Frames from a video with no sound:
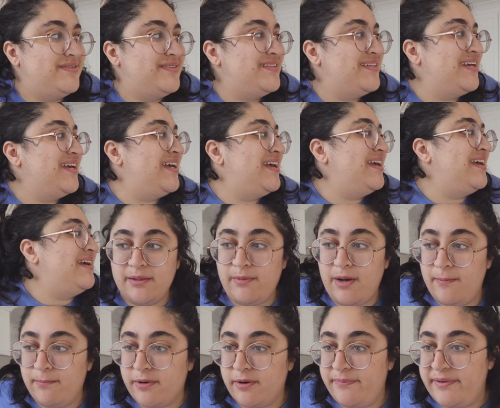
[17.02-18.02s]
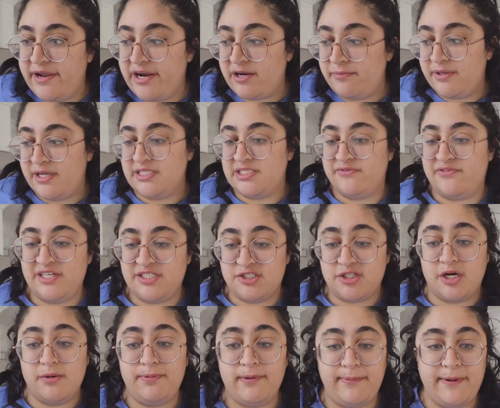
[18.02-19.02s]
It's not that I'm unprepared, because if I
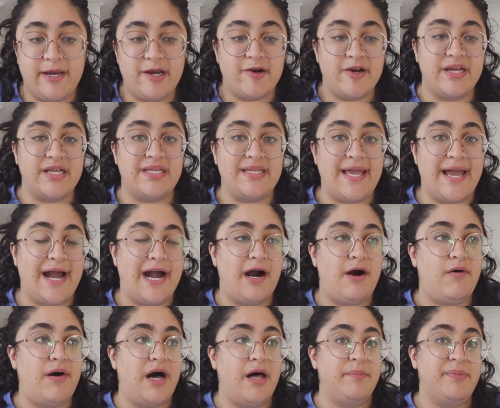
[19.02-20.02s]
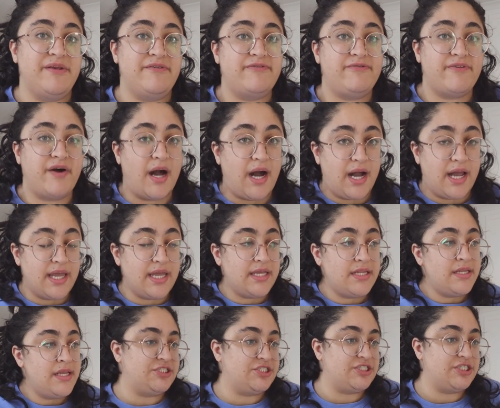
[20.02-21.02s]
start preparing now, I'll be
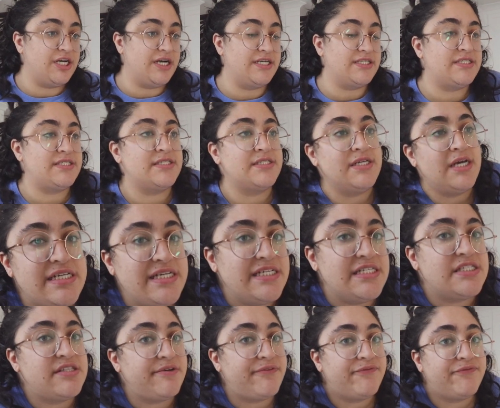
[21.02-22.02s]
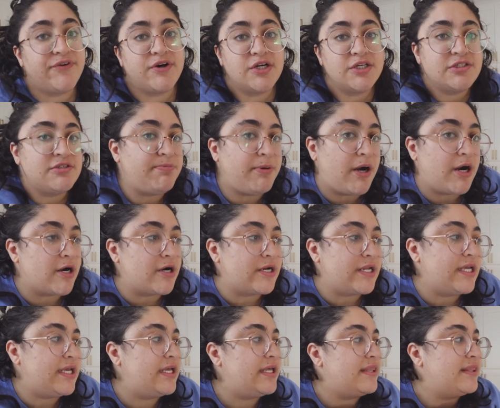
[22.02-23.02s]
fine. It's just, this is the first
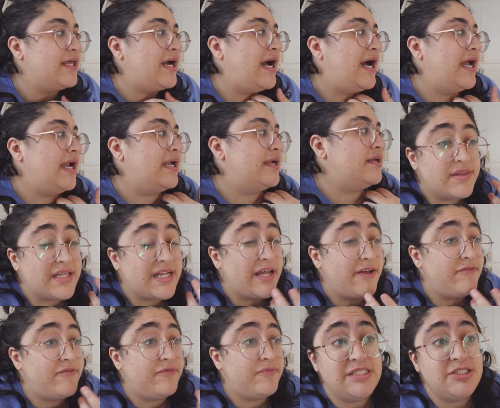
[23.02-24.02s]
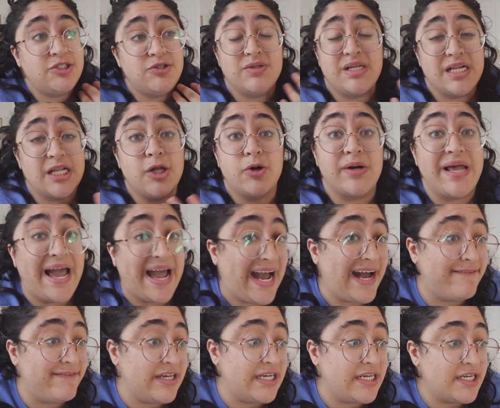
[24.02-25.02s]
party that I've been to, let alone
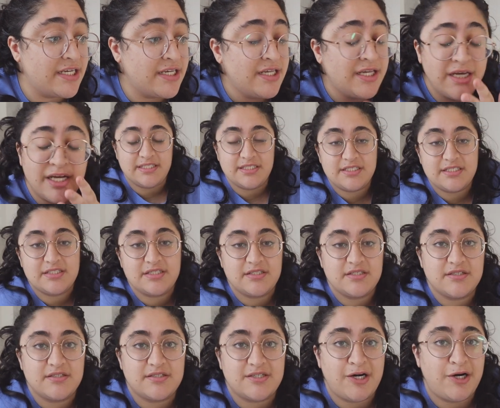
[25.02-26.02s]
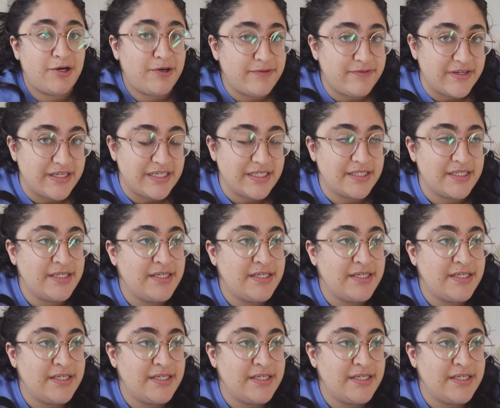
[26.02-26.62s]
having, since COVID.